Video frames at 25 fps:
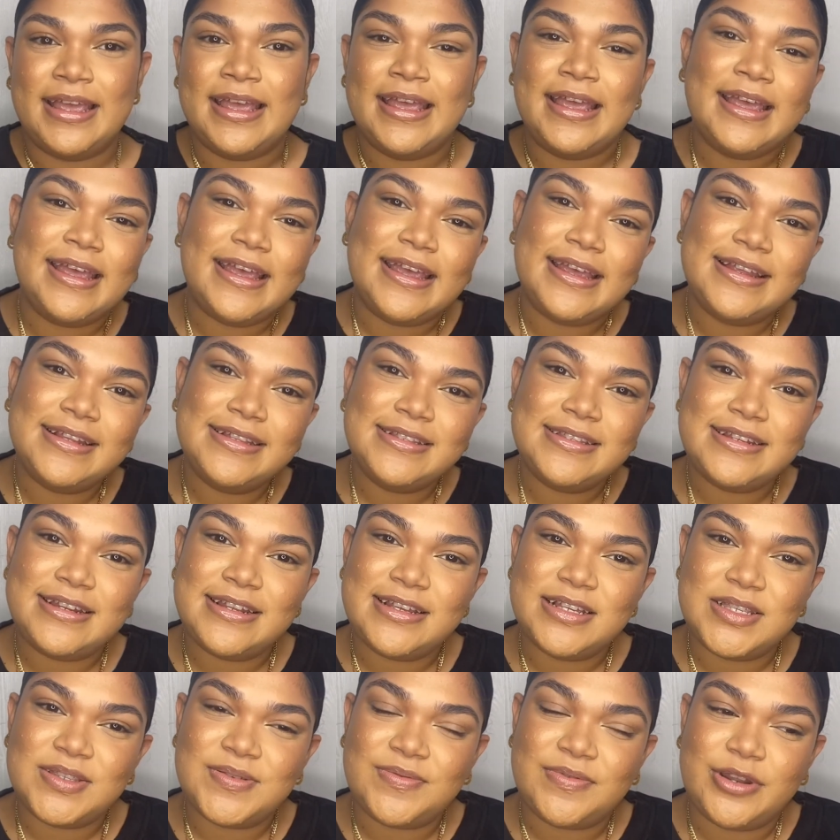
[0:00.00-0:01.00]
In today's
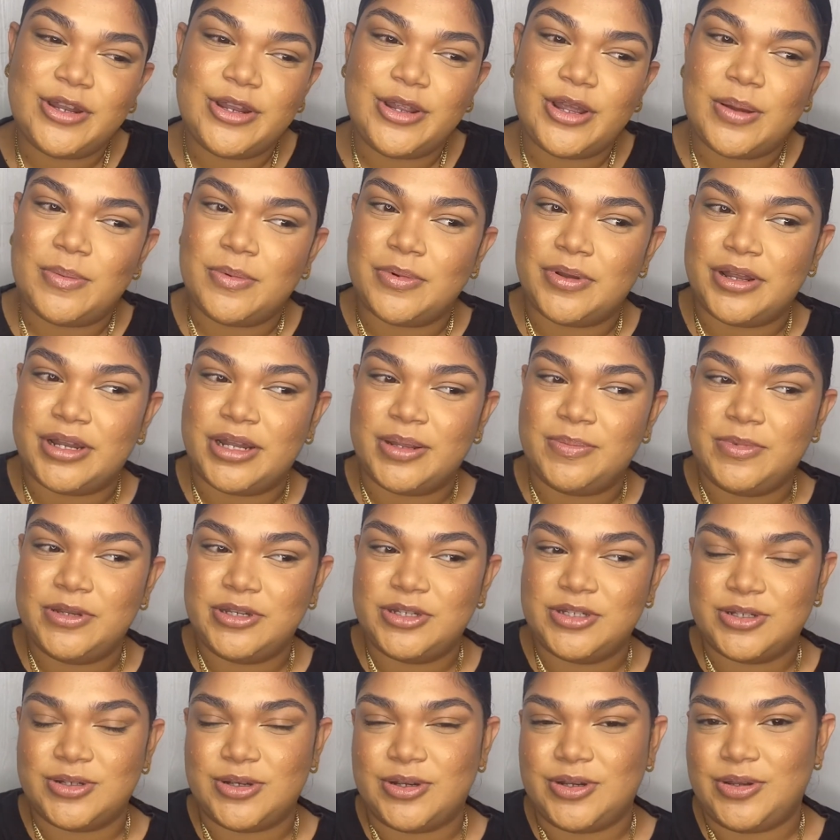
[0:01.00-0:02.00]
video, I'm gonna be
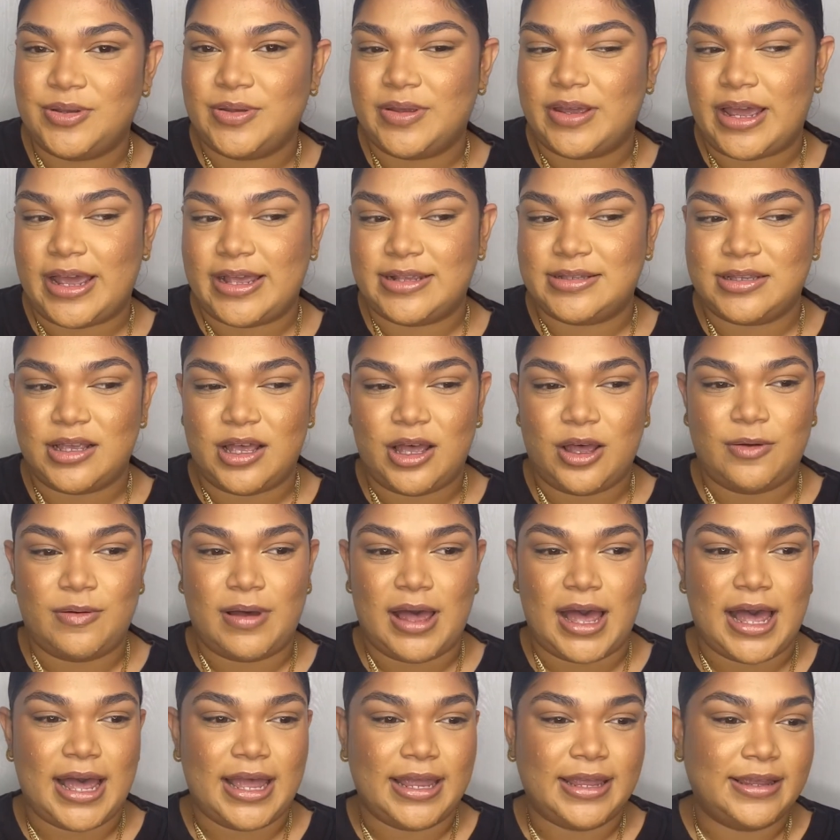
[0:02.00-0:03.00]
showing you guys how
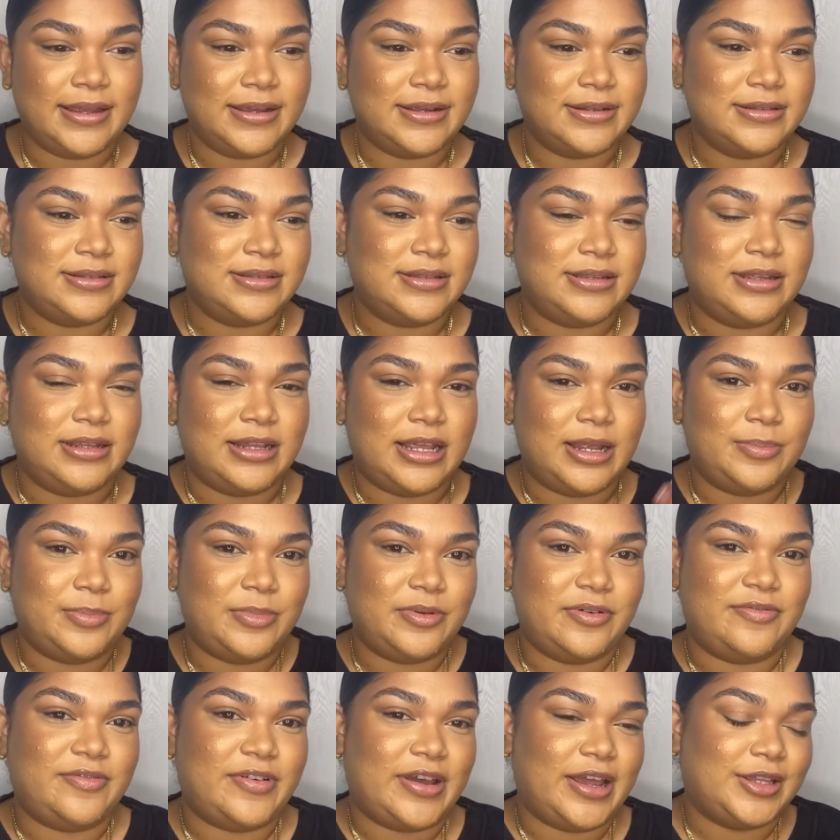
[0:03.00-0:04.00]
I conceal and
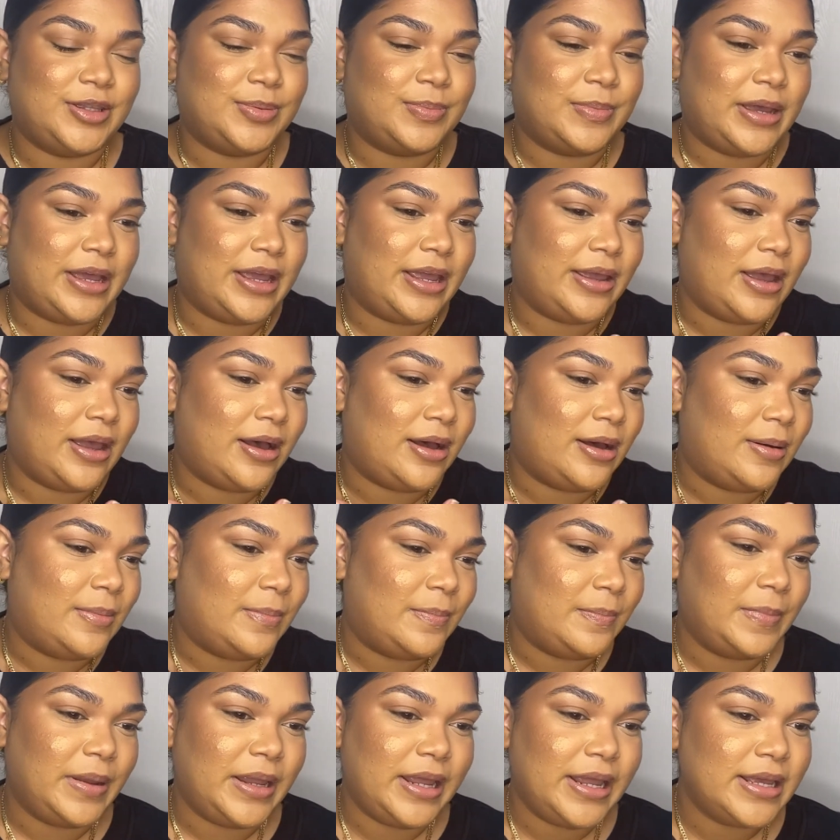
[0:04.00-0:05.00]
perfect my
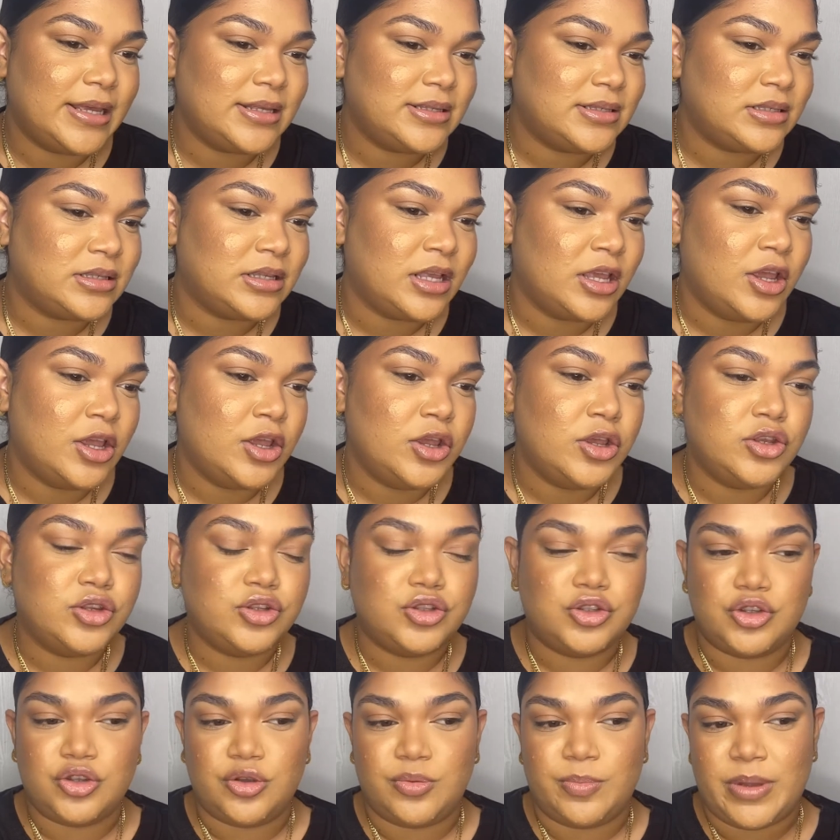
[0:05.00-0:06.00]
base, so
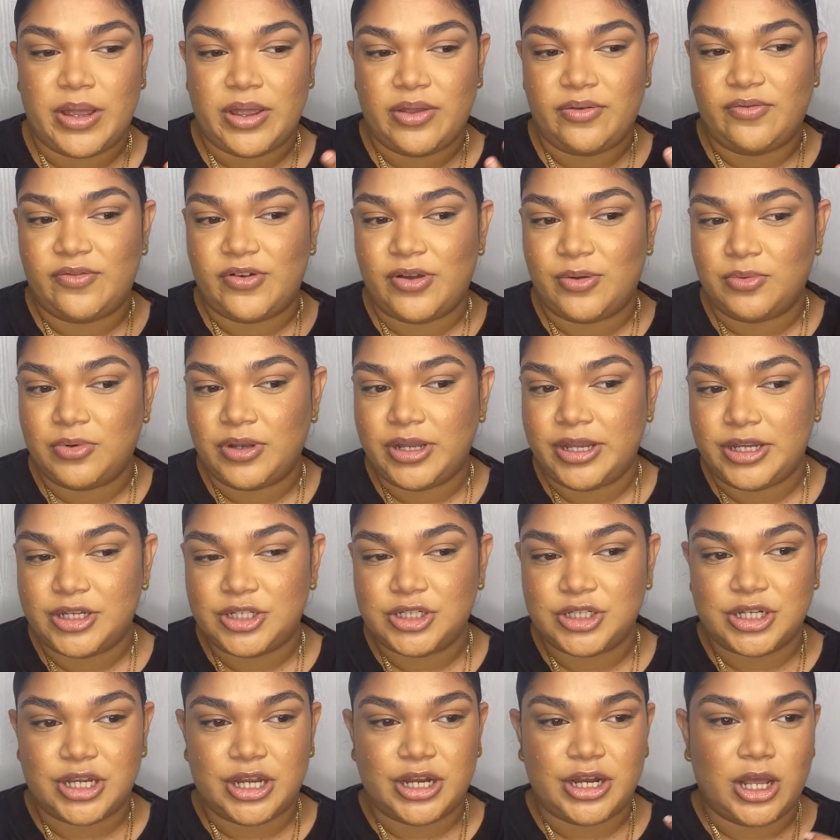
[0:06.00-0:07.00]
my
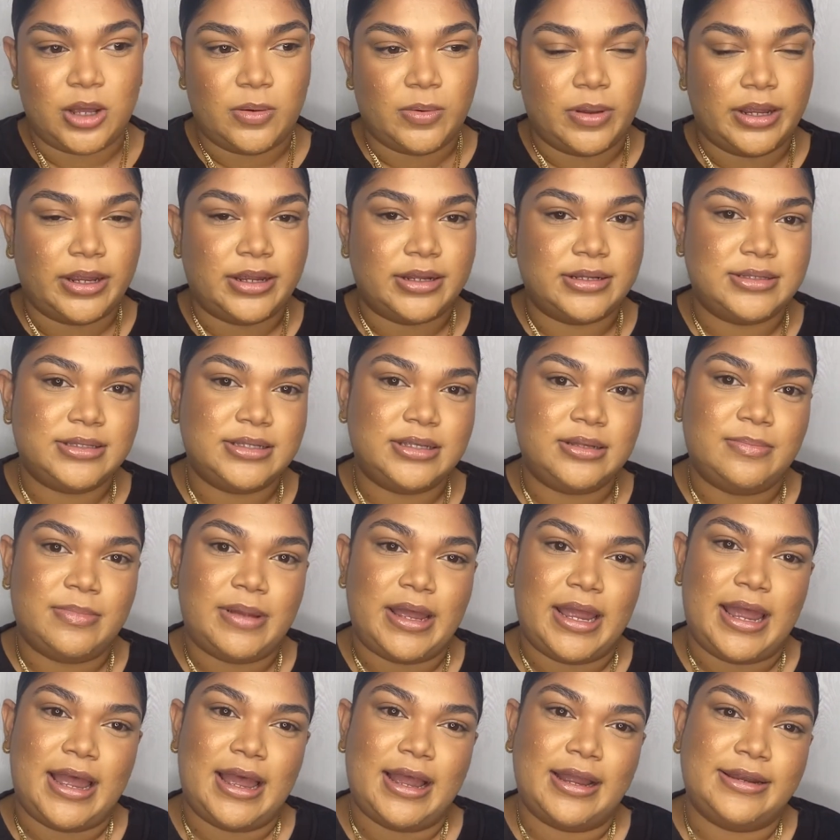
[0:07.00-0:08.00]
foundation, how I conceal my
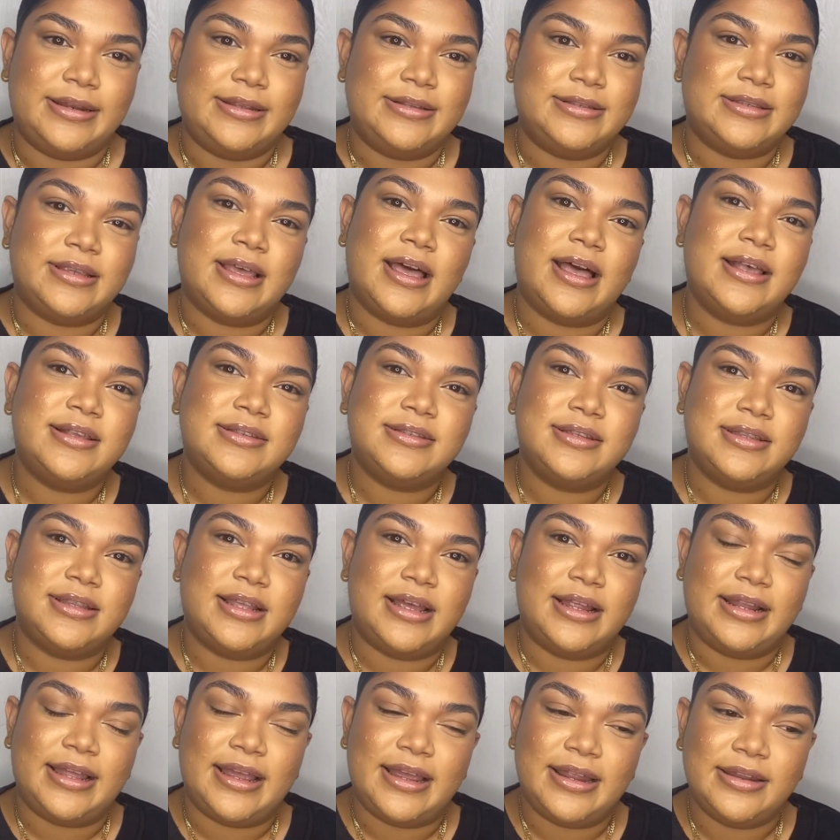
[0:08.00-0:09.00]
acne scars and that
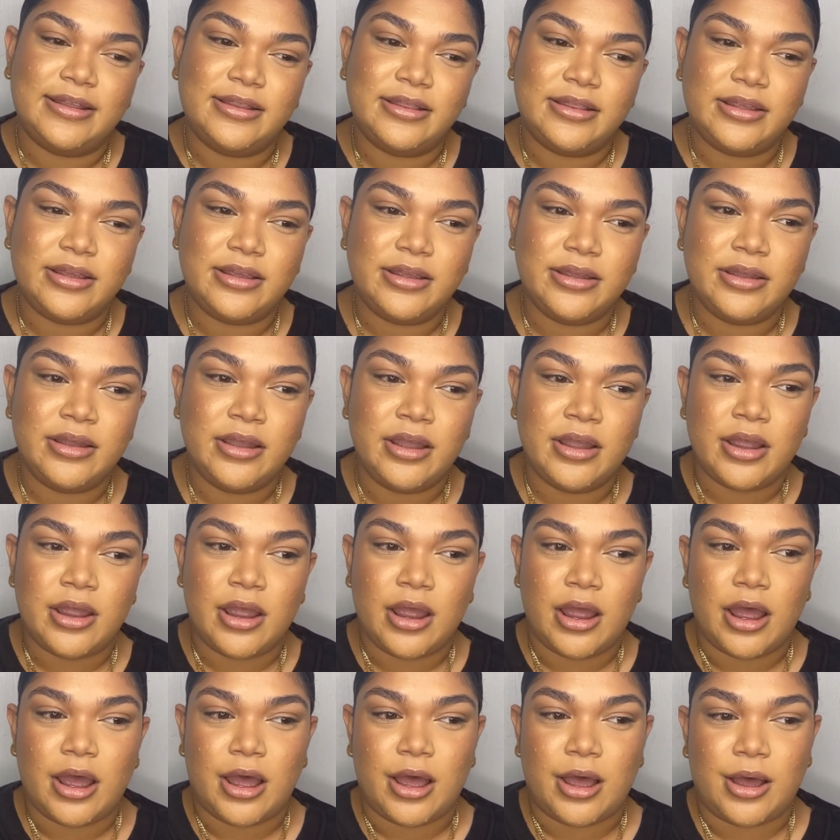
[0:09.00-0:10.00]
kind of thing.
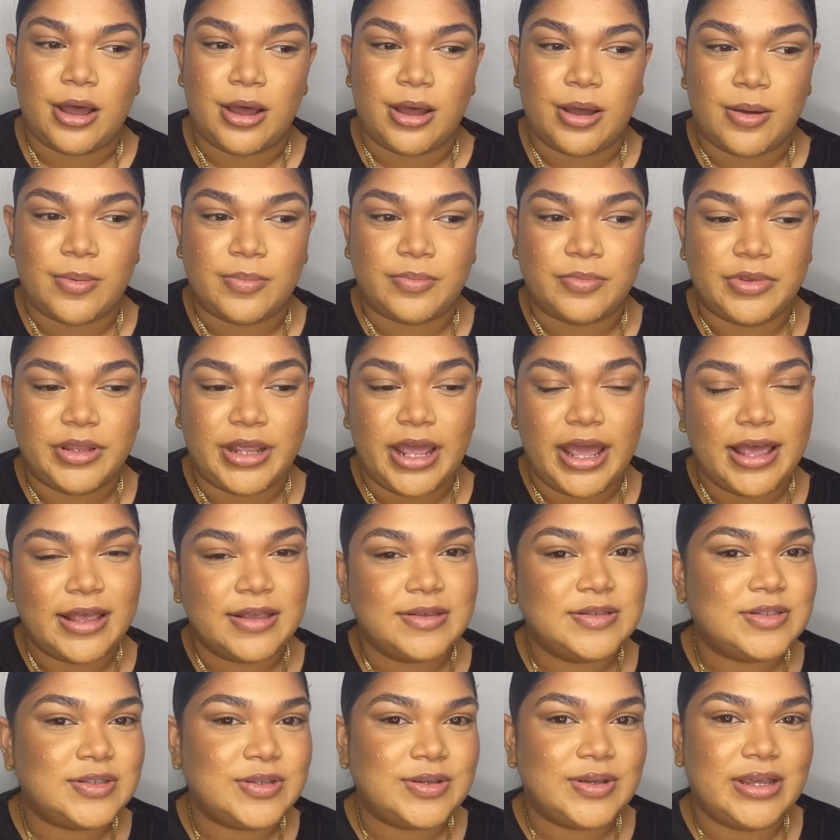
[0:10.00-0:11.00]
Yeah,
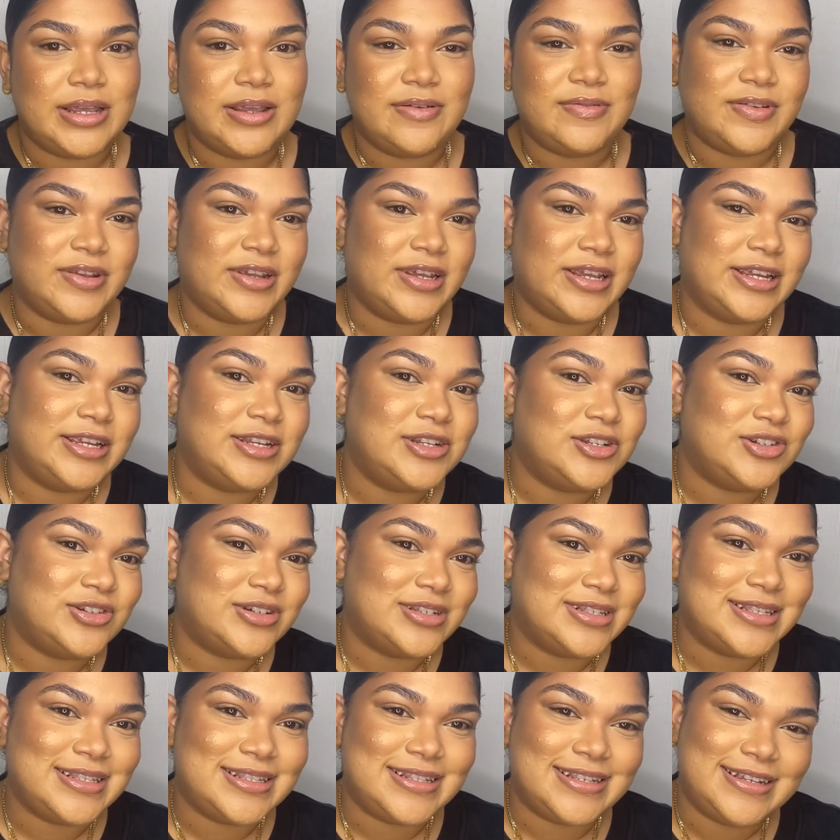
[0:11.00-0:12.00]
so if you're
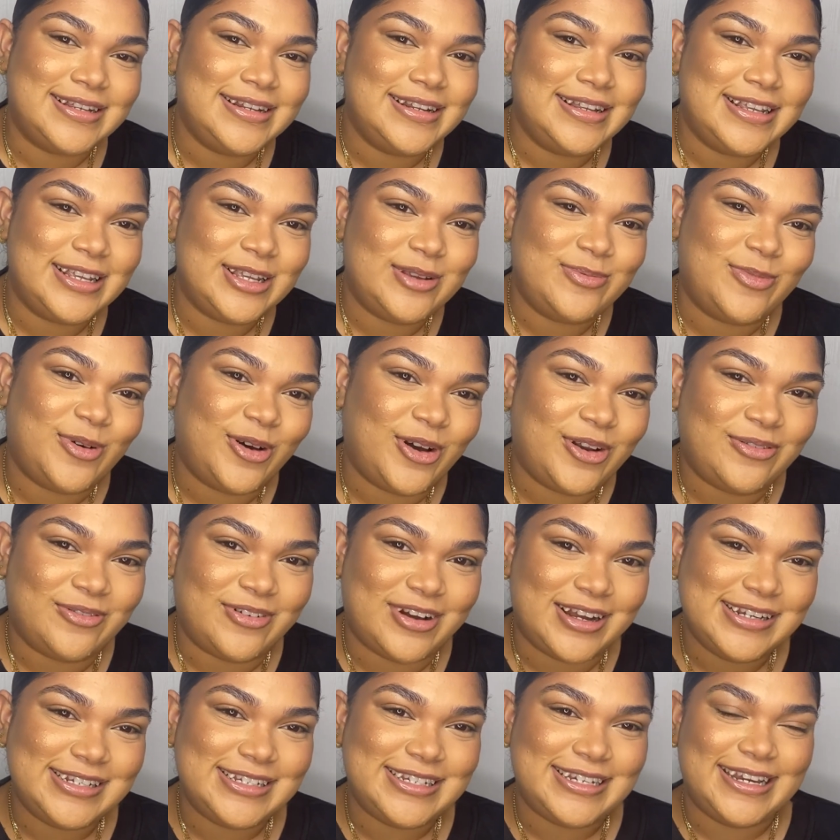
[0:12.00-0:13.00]
interested, keep on
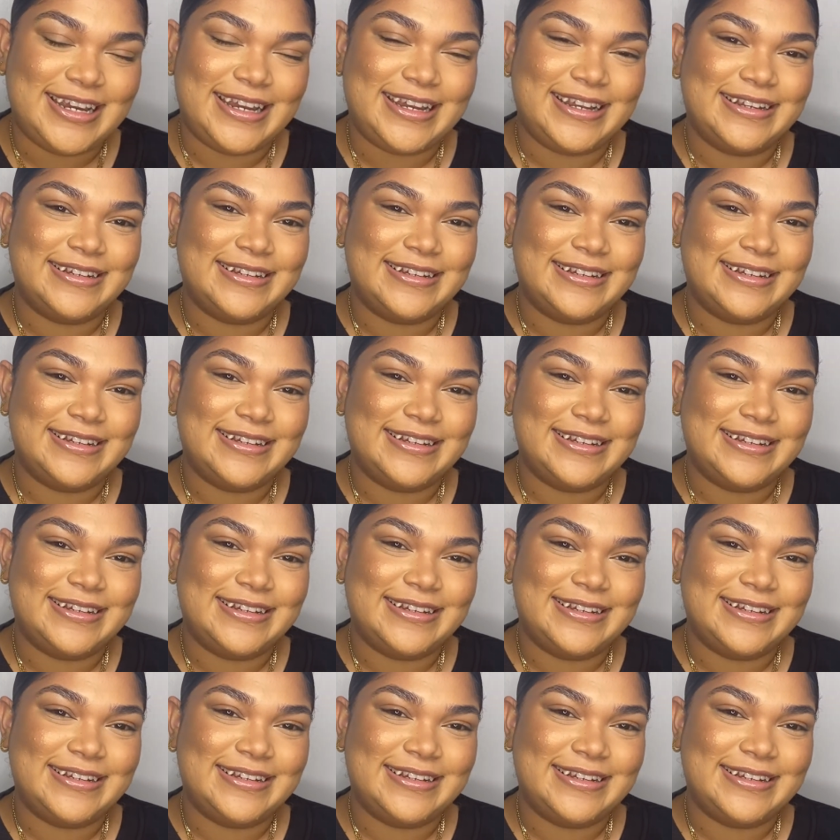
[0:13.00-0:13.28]
watching.